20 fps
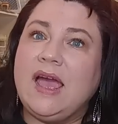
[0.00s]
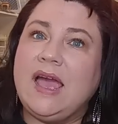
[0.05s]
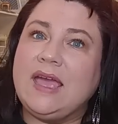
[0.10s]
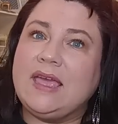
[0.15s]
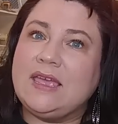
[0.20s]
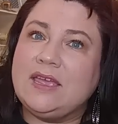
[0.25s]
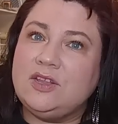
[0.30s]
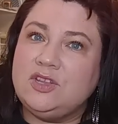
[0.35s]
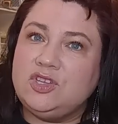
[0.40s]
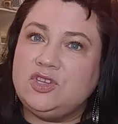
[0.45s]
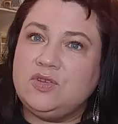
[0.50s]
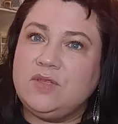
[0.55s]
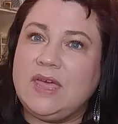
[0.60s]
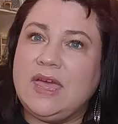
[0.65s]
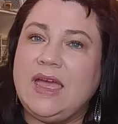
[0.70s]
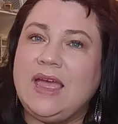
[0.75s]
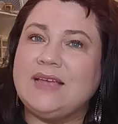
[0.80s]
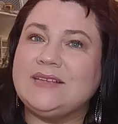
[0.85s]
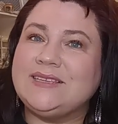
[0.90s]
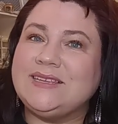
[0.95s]
I can do
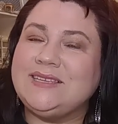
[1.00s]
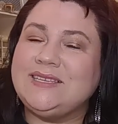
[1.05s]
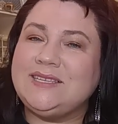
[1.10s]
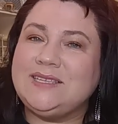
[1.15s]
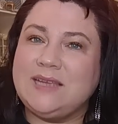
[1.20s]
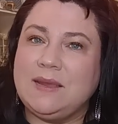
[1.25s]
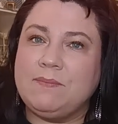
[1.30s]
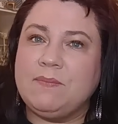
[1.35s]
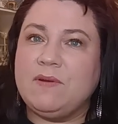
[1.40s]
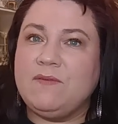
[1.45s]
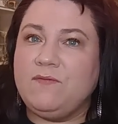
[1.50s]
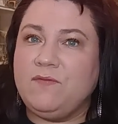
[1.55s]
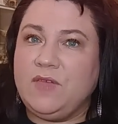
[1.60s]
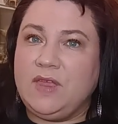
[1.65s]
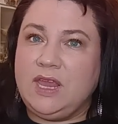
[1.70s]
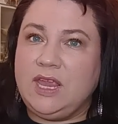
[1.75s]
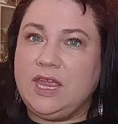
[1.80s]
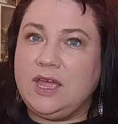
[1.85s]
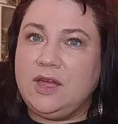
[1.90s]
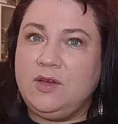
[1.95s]
that as a separate
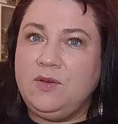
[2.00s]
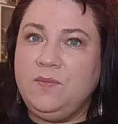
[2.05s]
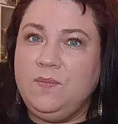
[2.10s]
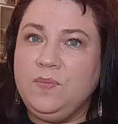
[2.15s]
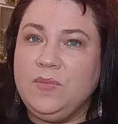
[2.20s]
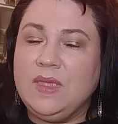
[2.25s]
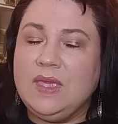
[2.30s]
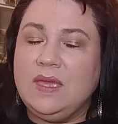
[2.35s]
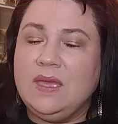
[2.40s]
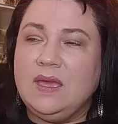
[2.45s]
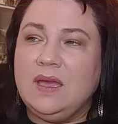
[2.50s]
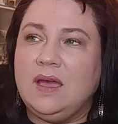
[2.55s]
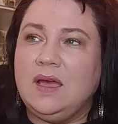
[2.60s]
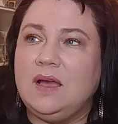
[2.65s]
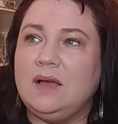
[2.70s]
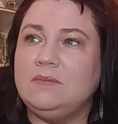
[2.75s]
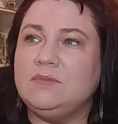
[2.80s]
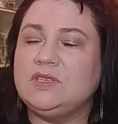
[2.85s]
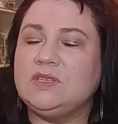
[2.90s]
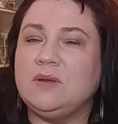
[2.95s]
video.
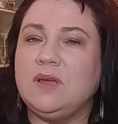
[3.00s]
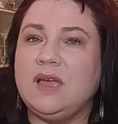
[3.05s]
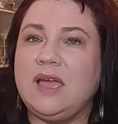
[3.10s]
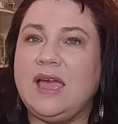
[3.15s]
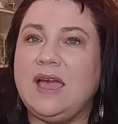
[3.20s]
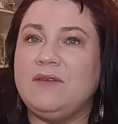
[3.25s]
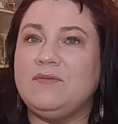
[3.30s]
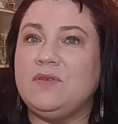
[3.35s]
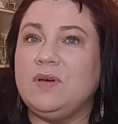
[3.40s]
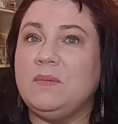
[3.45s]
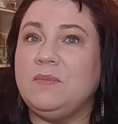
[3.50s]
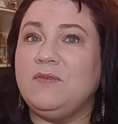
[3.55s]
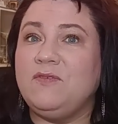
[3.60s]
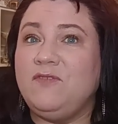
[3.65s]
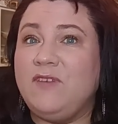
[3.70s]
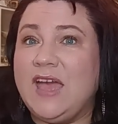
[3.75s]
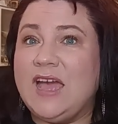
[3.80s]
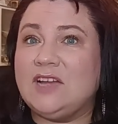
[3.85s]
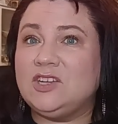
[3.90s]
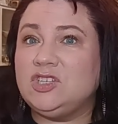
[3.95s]
Um, so I have
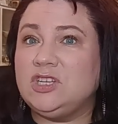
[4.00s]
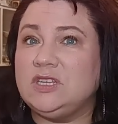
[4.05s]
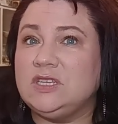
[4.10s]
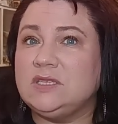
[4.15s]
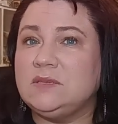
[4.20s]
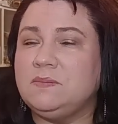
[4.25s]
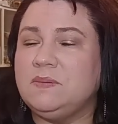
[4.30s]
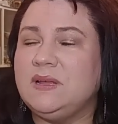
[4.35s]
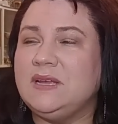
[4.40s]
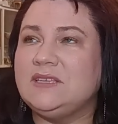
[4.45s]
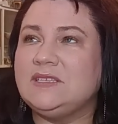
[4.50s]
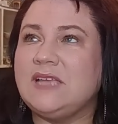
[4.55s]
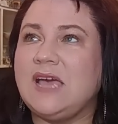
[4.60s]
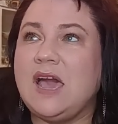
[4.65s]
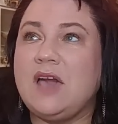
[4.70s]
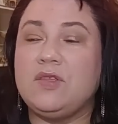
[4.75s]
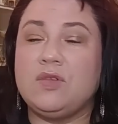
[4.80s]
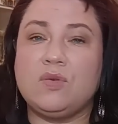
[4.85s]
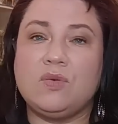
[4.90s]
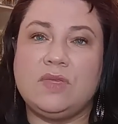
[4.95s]
fashions plus
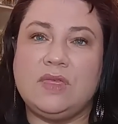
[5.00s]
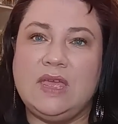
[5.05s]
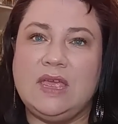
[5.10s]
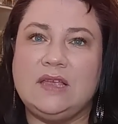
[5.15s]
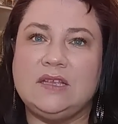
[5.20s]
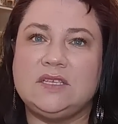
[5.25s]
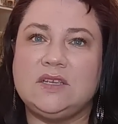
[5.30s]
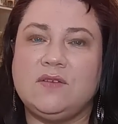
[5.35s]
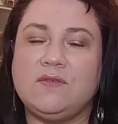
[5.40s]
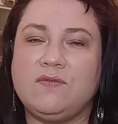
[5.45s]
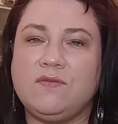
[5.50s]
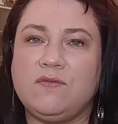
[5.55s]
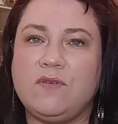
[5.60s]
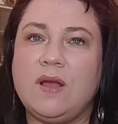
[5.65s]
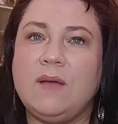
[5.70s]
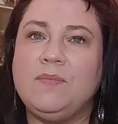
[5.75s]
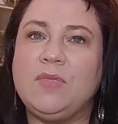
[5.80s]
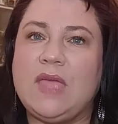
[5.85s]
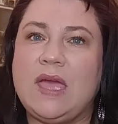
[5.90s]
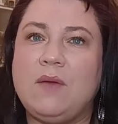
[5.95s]
other things
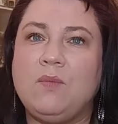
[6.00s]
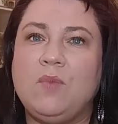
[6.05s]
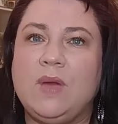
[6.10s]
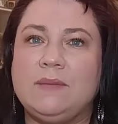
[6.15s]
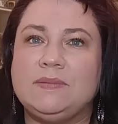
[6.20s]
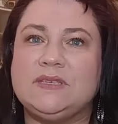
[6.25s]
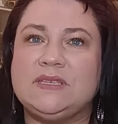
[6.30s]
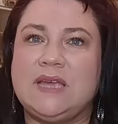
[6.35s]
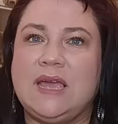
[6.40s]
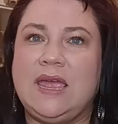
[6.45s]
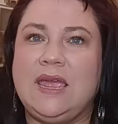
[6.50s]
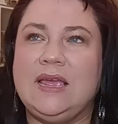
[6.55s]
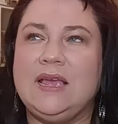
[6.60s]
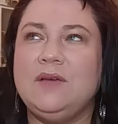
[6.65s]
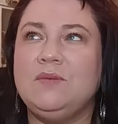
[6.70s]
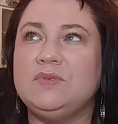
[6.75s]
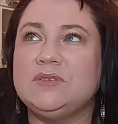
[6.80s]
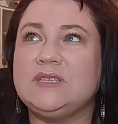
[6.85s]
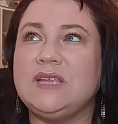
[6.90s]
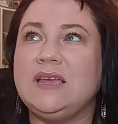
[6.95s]
from that website.
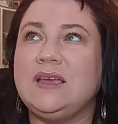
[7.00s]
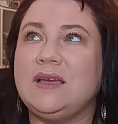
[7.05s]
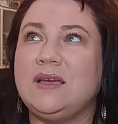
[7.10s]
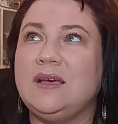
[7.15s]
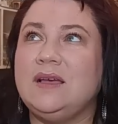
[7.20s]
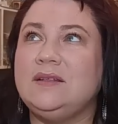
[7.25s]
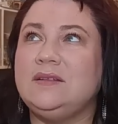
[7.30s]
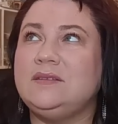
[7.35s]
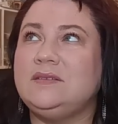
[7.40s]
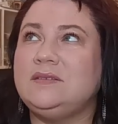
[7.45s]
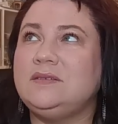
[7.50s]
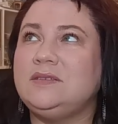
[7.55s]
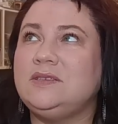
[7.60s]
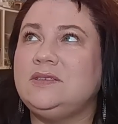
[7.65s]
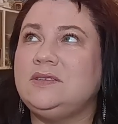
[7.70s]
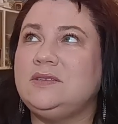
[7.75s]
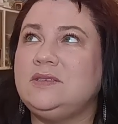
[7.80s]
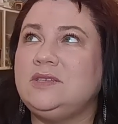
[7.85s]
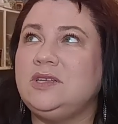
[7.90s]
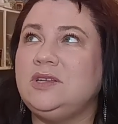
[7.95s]
It was like a
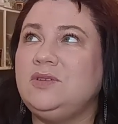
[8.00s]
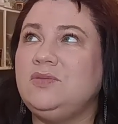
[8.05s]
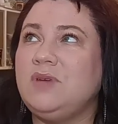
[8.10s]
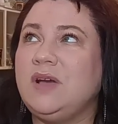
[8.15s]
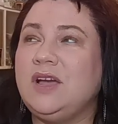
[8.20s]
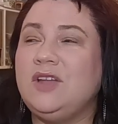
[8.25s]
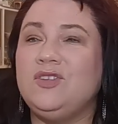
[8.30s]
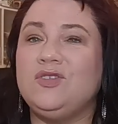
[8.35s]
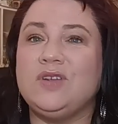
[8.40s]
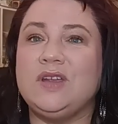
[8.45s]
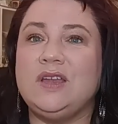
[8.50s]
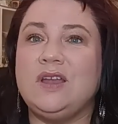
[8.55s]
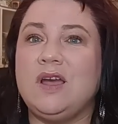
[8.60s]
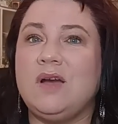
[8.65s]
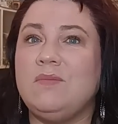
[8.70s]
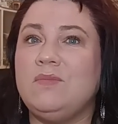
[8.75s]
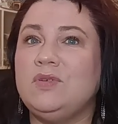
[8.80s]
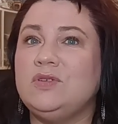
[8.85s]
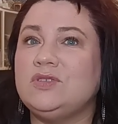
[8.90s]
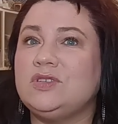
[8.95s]
200
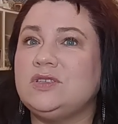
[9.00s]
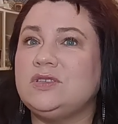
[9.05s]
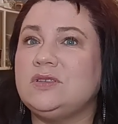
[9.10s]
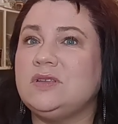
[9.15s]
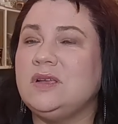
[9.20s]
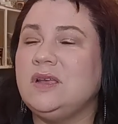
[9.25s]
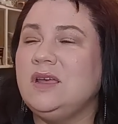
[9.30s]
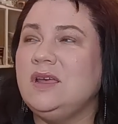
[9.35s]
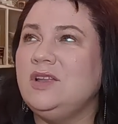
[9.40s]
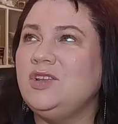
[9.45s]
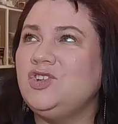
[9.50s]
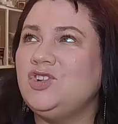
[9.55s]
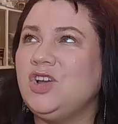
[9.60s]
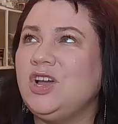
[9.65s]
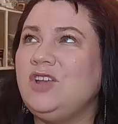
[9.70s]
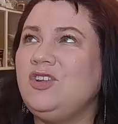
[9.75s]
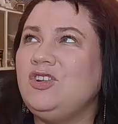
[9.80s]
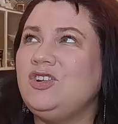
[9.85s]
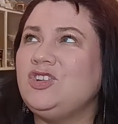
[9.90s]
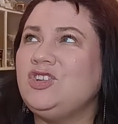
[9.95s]
almost
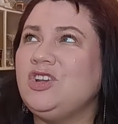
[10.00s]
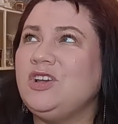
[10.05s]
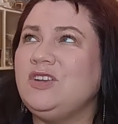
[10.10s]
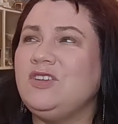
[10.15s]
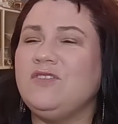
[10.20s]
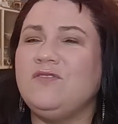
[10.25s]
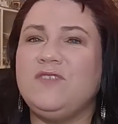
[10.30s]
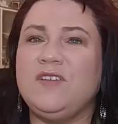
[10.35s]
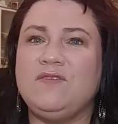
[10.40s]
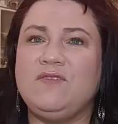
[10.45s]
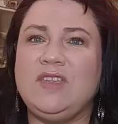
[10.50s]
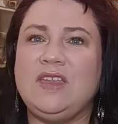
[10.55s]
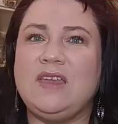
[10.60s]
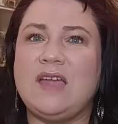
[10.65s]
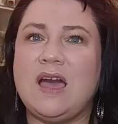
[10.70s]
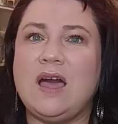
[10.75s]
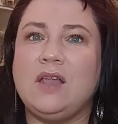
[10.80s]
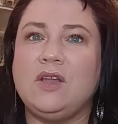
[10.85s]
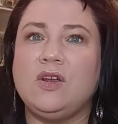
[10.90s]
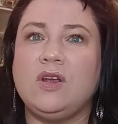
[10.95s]
200 250
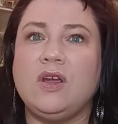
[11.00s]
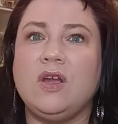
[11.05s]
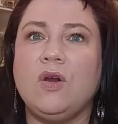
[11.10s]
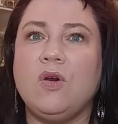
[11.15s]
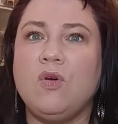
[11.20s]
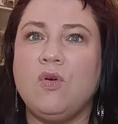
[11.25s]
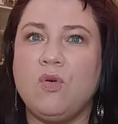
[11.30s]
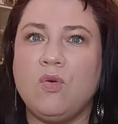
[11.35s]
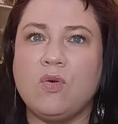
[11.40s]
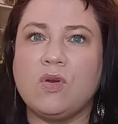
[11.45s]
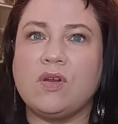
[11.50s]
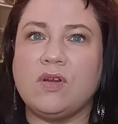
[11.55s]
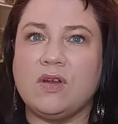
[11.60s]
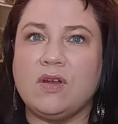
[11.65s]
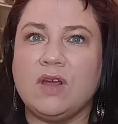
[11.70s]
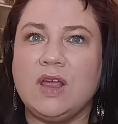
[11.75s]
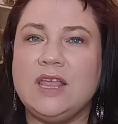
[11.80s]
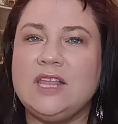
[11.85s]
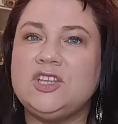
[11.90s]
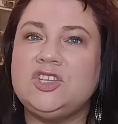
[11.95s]
dollar
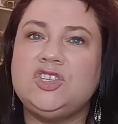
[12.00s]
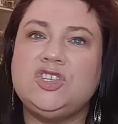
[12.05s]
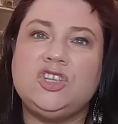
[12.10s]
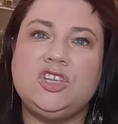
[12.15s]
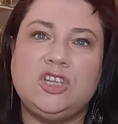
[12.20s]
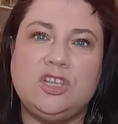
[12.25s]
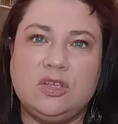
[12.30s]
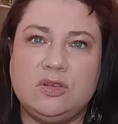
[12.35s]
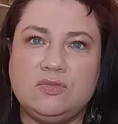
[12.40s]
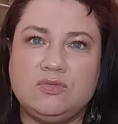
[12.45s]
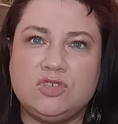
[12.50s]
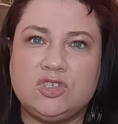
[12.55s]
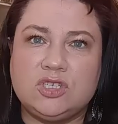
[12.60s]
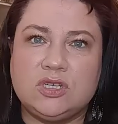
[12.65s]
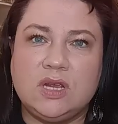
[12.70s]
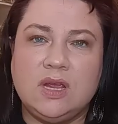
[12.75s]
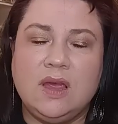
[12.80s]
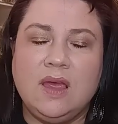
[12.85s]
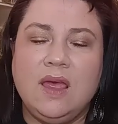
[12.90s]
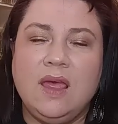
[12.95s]
order. It's
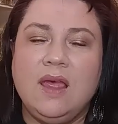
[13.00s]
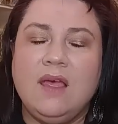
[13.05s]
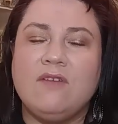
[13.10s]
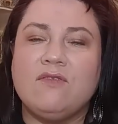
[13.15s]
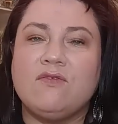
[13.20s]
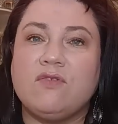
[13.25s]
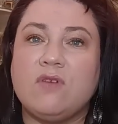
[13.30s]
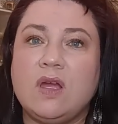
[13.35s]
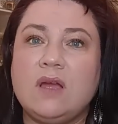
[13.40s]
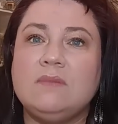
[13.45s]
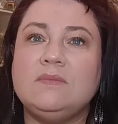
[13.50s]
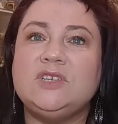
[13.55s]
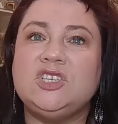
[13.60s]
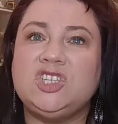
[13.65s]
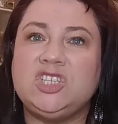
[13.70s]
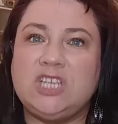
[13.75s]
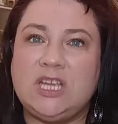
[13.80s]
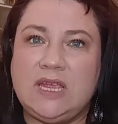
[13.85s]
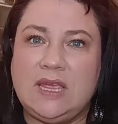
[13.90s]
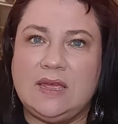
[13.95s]
huge from
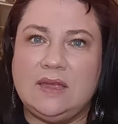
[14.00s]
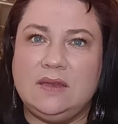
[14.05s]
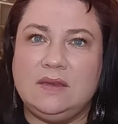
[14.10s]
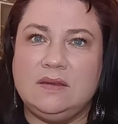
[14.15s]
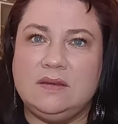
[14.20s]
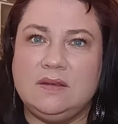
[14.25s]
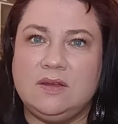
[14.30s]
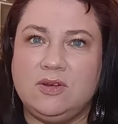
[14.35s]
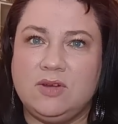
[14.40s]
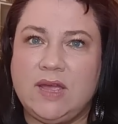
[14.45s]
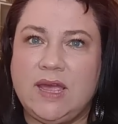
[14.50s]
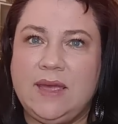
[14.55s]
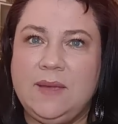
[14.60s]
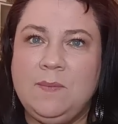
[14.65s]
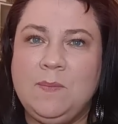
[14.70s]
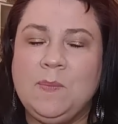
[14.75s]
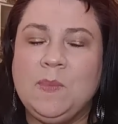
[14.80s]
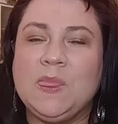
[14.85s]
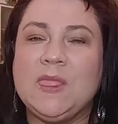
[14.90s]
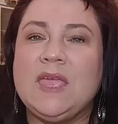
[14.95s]
Shein. Okay.